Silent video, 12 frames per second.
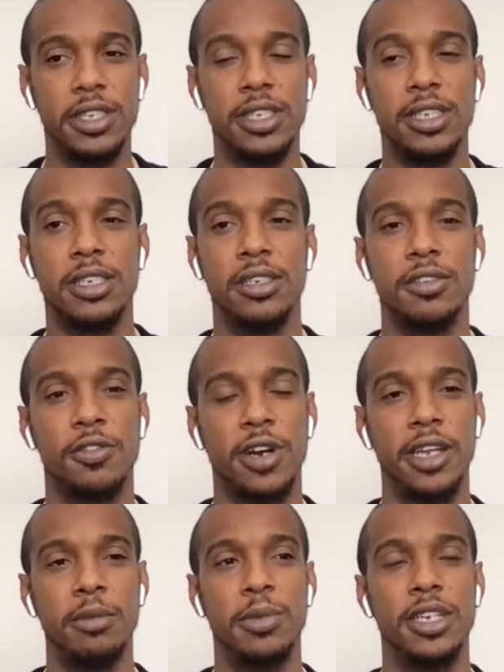
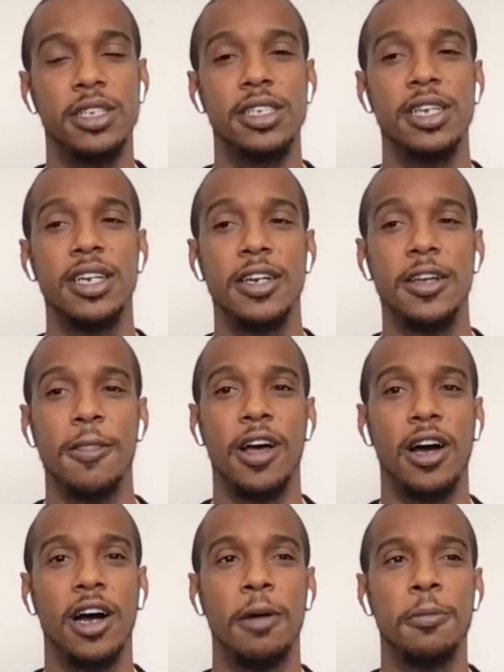experience, right? Because
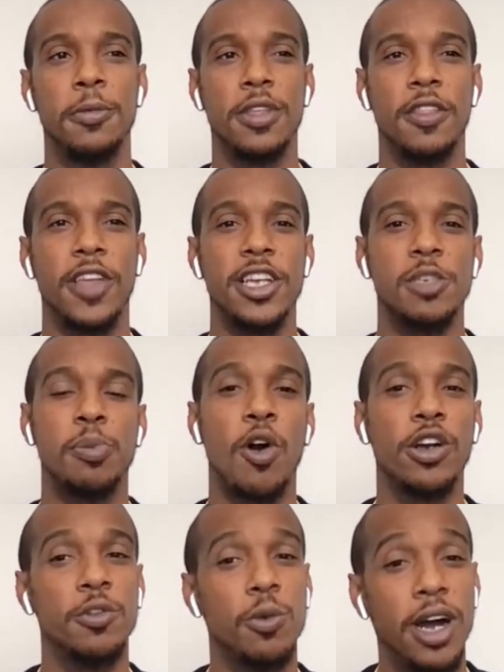
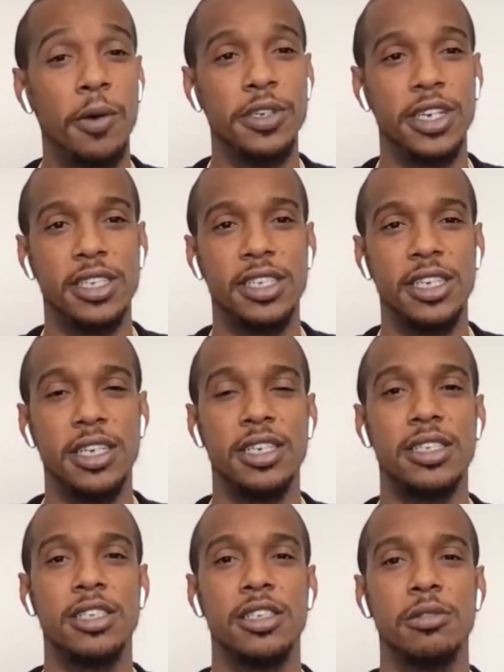that's part of why we
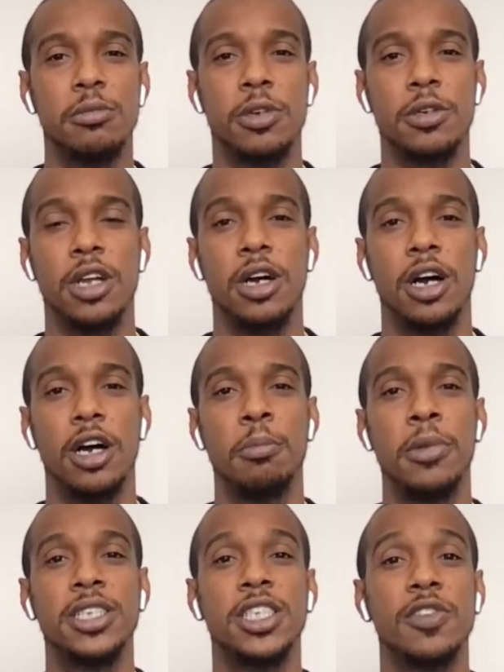exist.
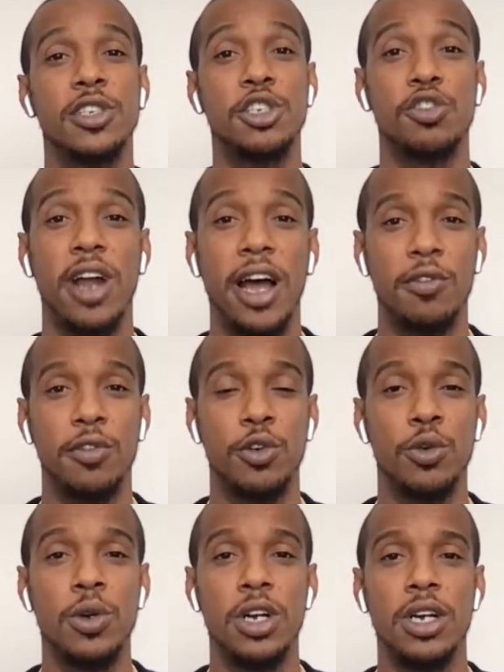Much of the
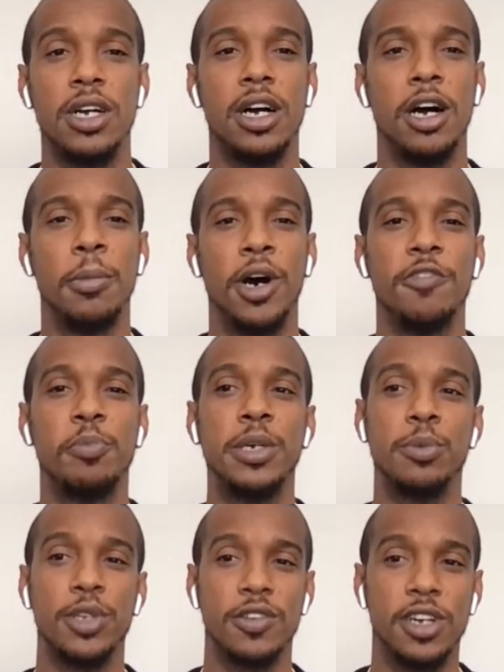travel
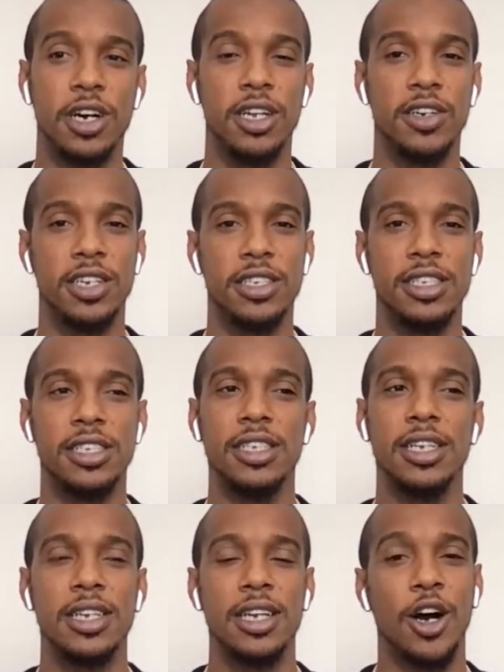of people of color
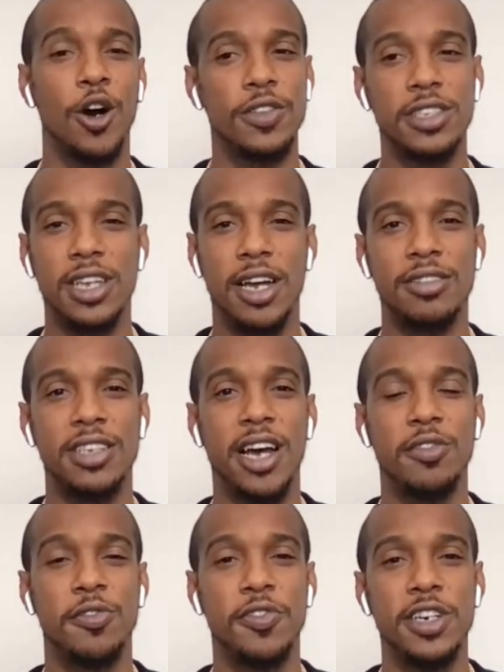is
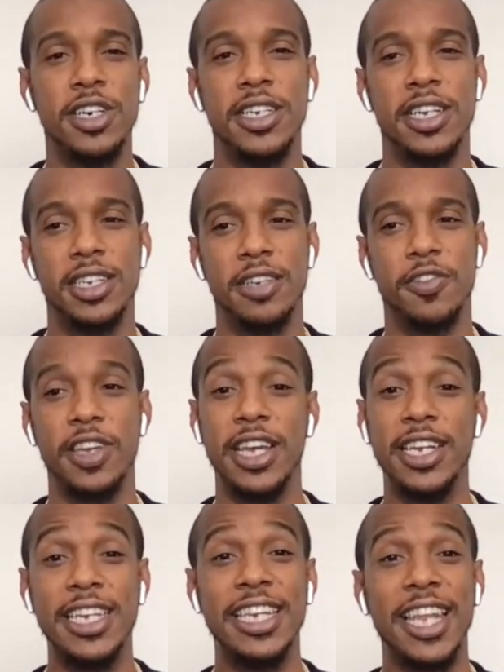oftentimes not fun,
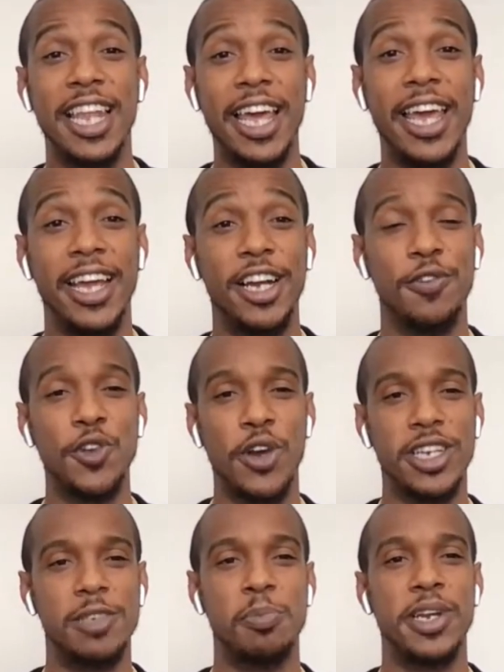and if any
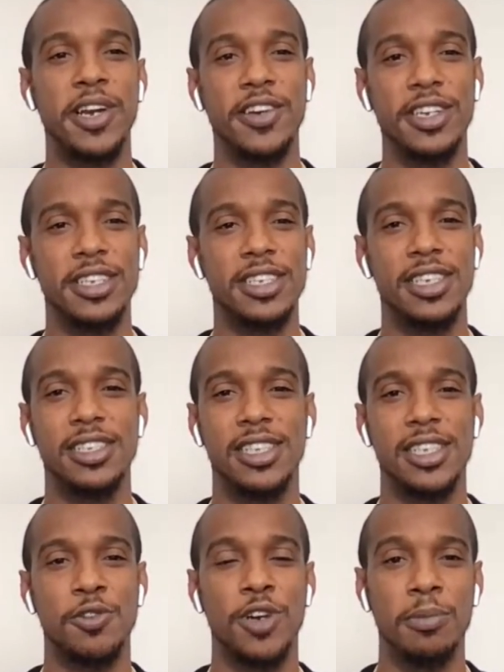leg of your
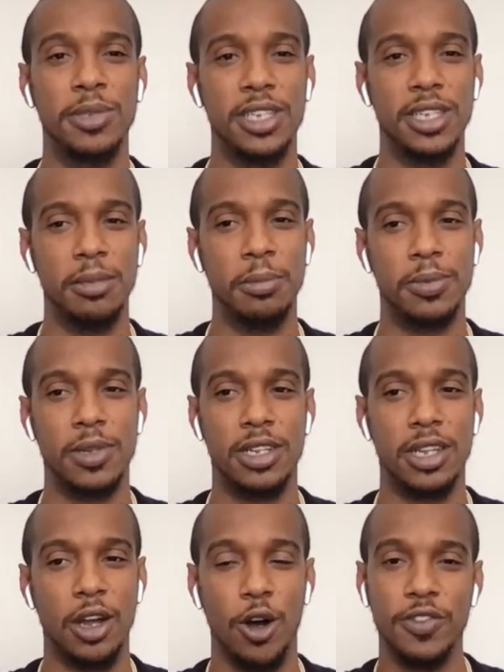experience is
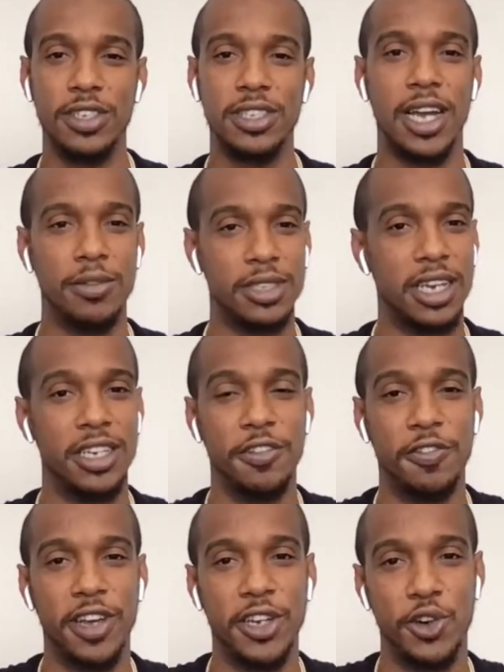disrupted,
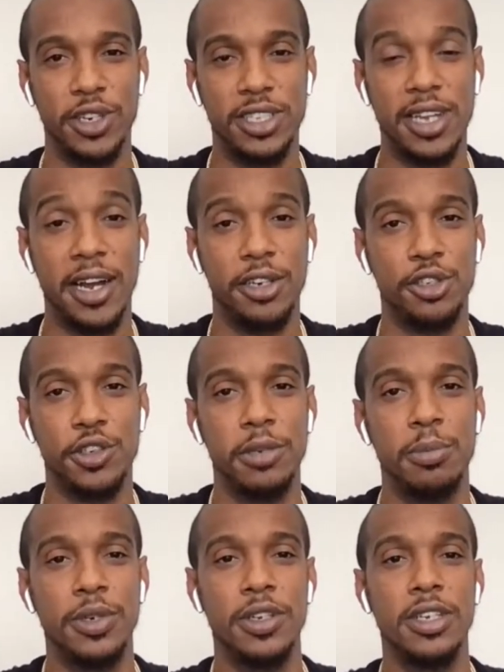oftentimes it can affect your
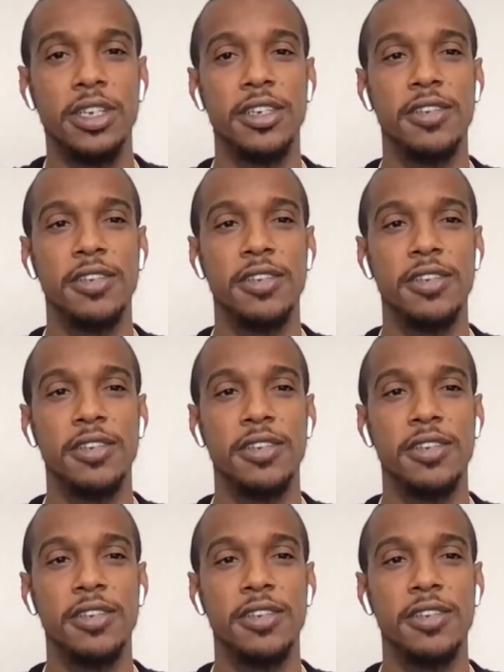entire trip,